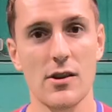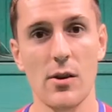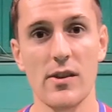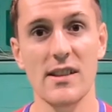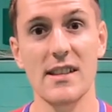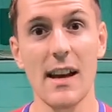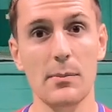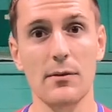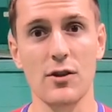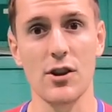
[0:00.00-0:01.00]
So this
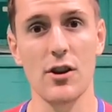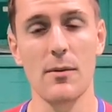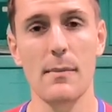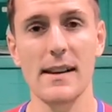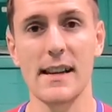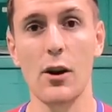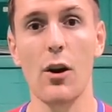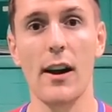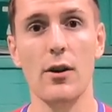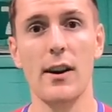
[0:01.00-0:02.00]
deceptive return makes it
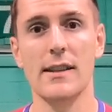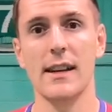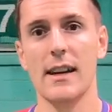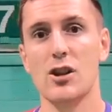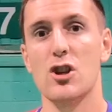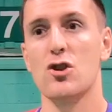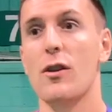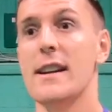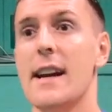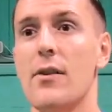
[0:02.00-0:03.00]
look like you're hitting it
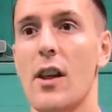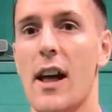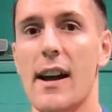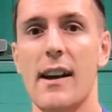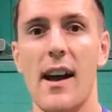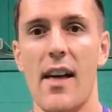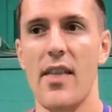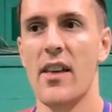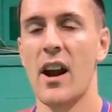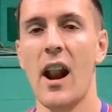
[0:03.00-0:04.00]
straight down the line,
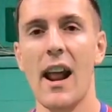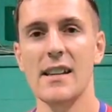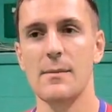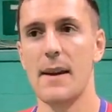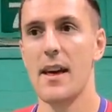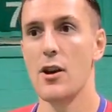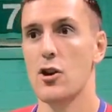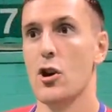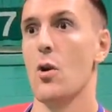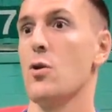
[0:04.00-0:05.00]
and then at the last minute
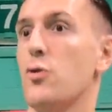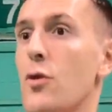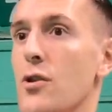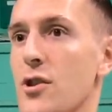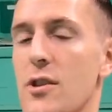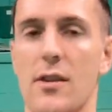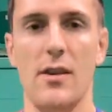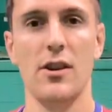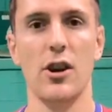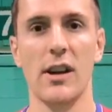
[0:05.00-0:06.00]
you go cross.
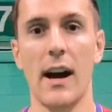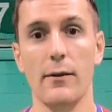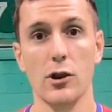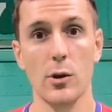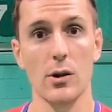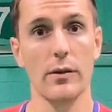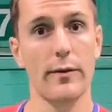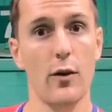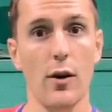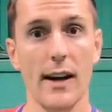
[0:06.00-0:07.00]
You can either do it on your
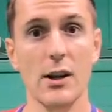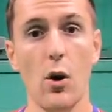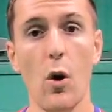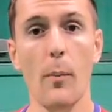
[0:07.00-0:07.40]
forehand or